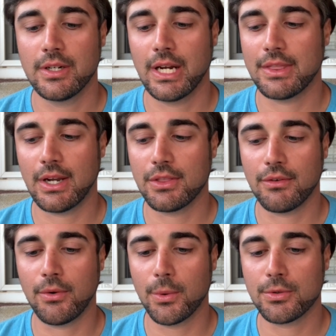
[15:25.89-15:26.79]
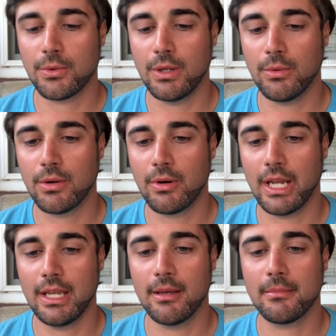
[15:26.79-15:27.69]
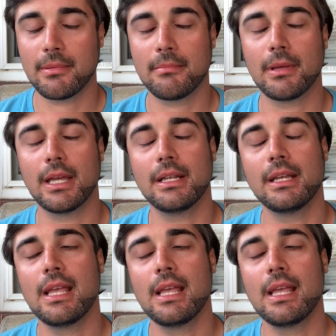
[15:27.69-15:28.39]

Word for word: right there at the 421 ramp. But